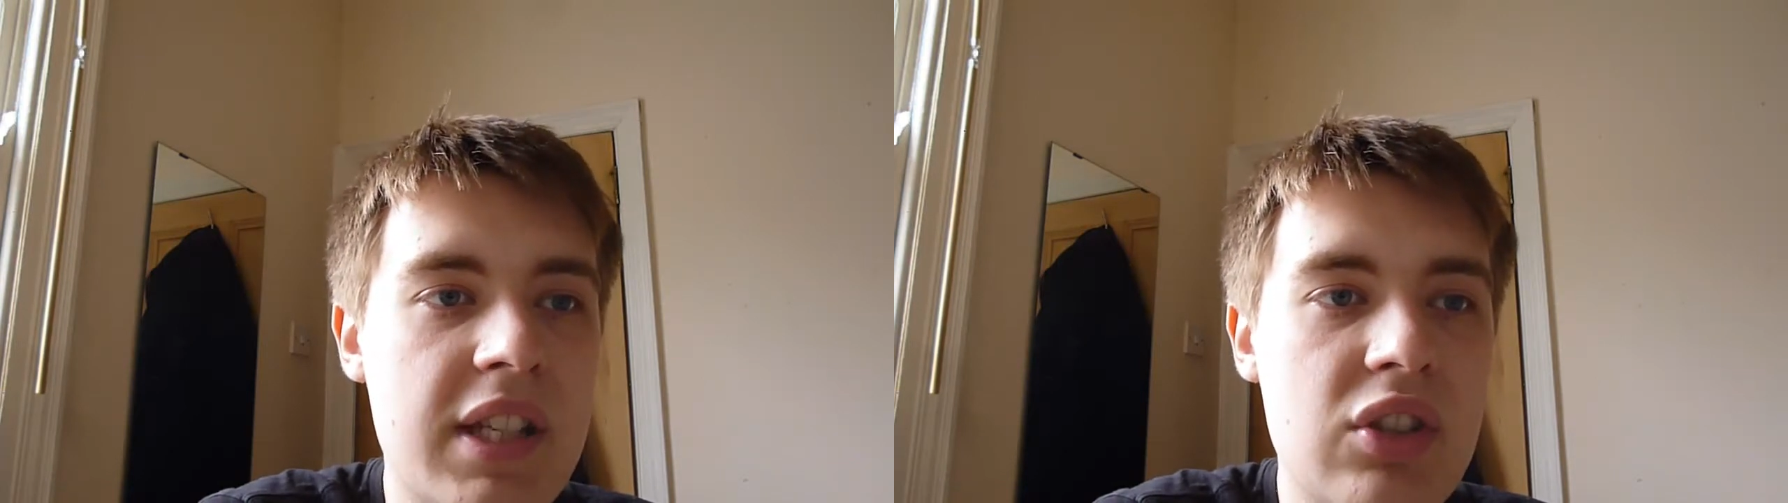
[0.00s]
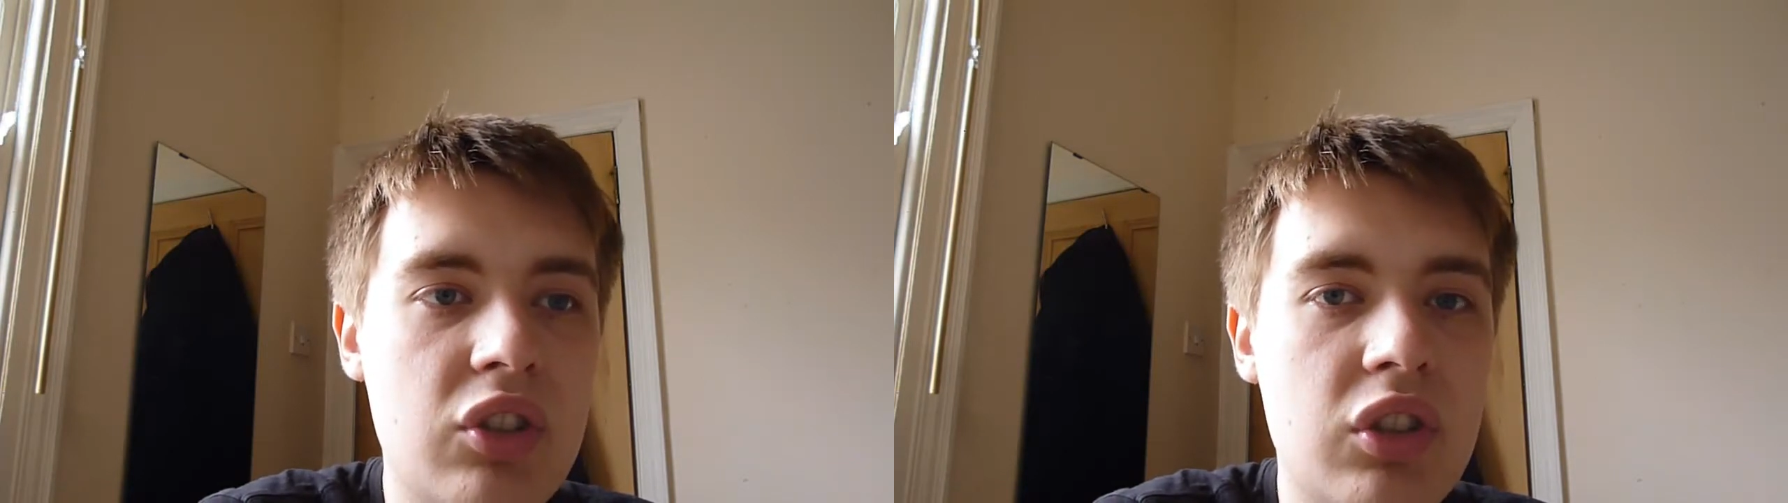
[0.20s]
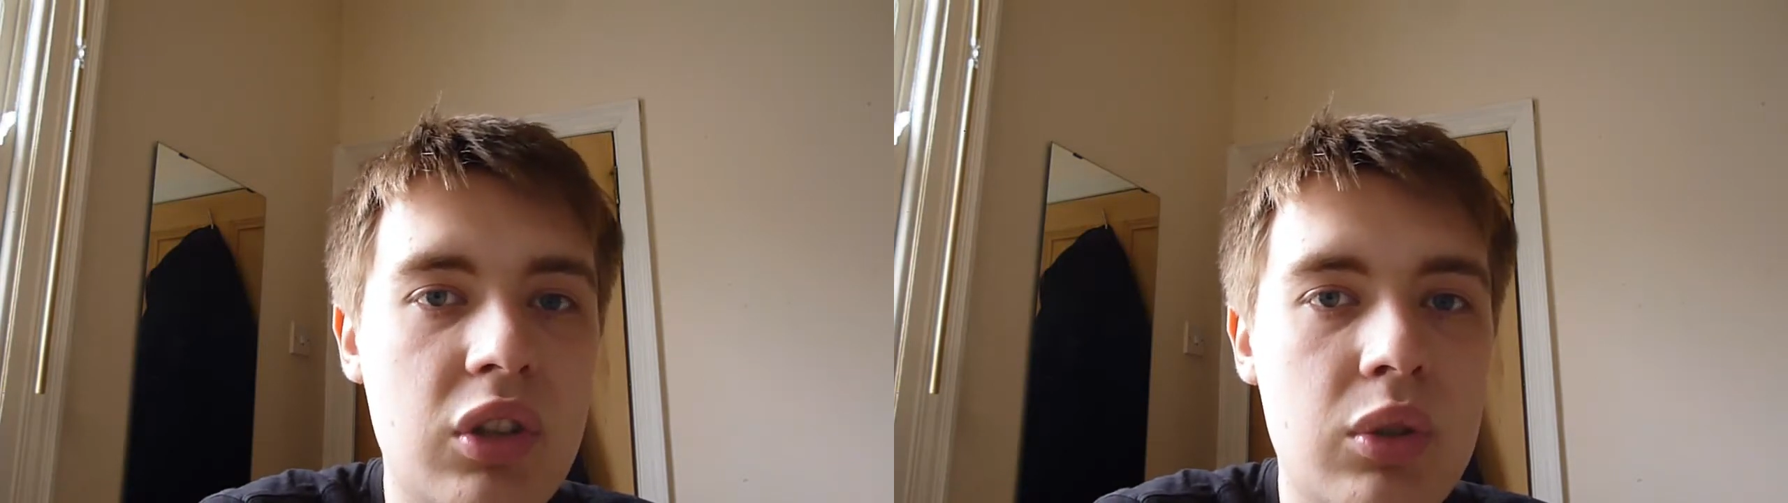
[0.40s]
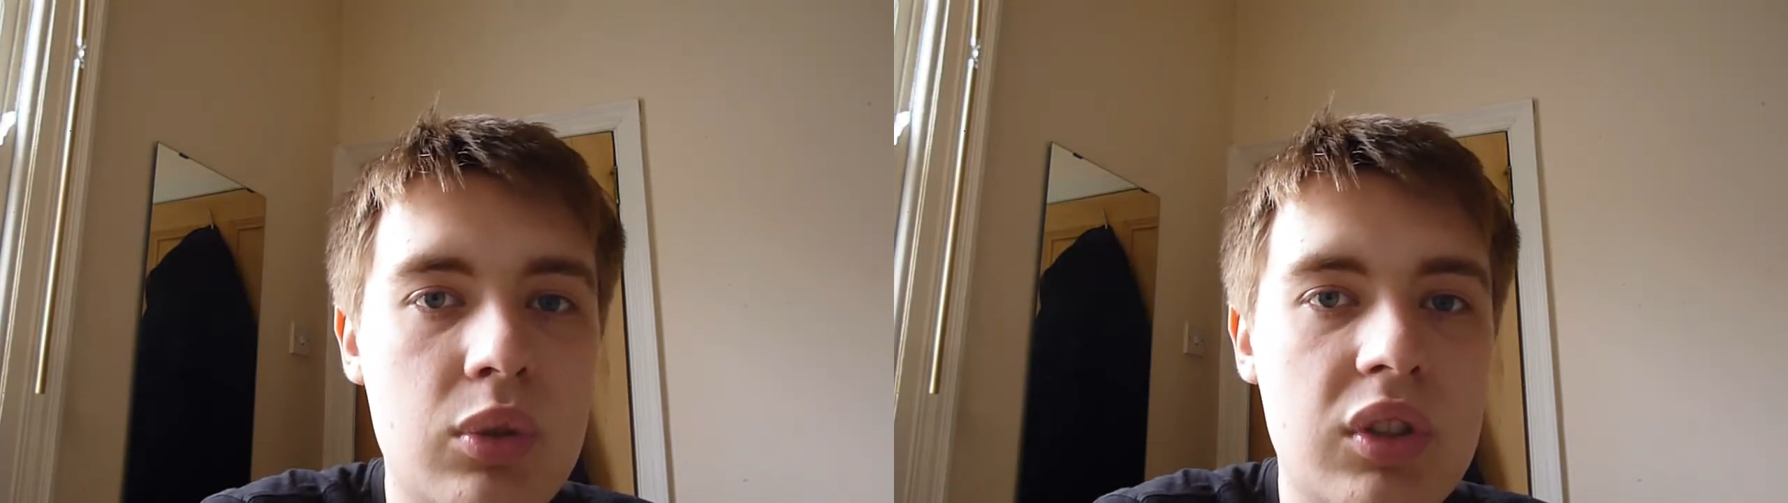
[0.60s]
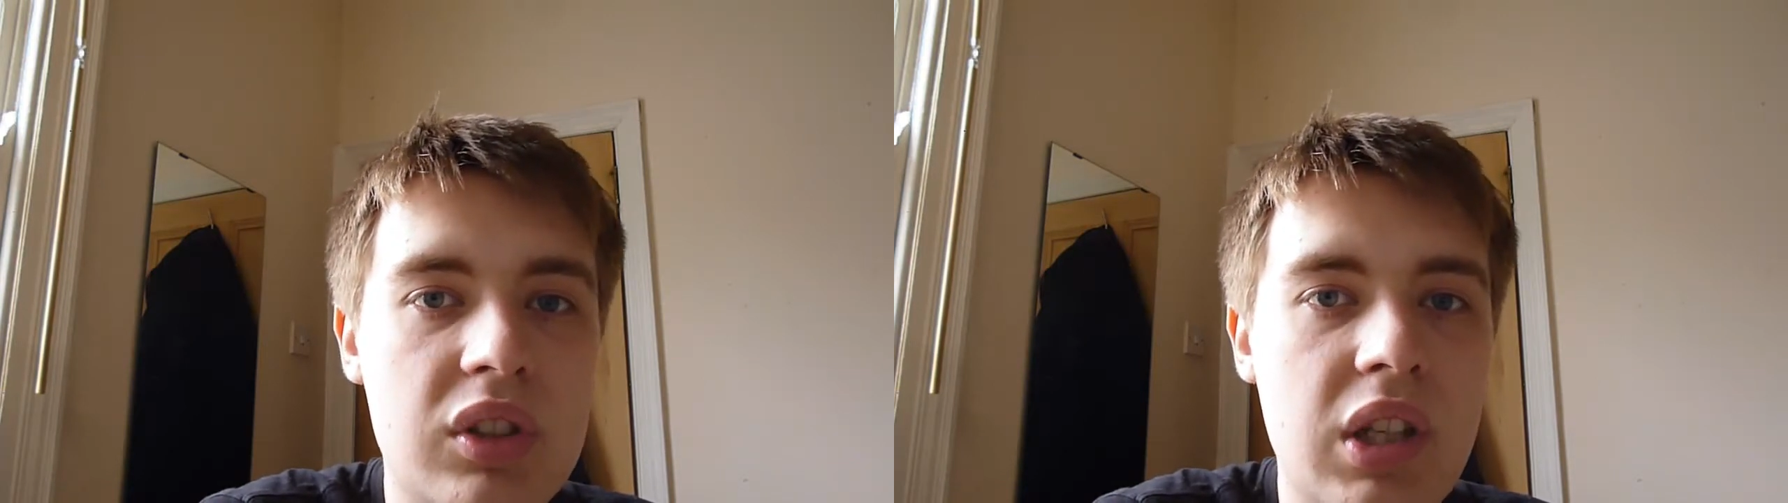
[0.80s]
then you're going to
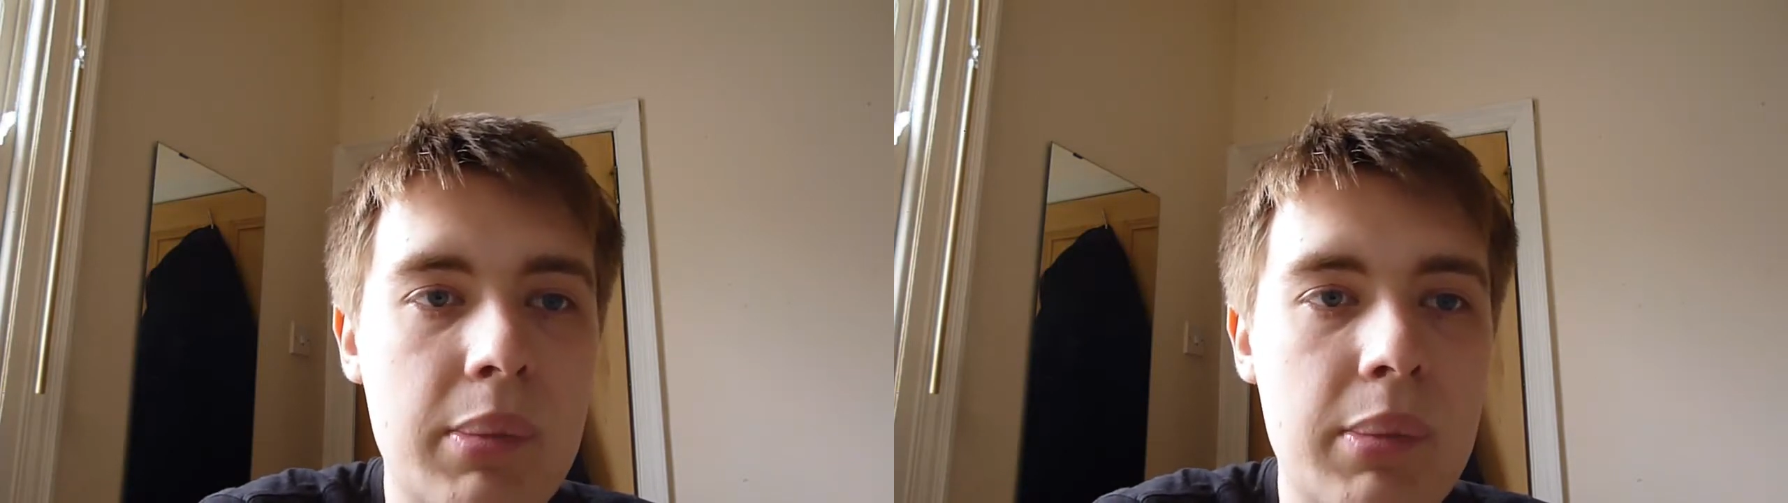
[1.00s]
lose.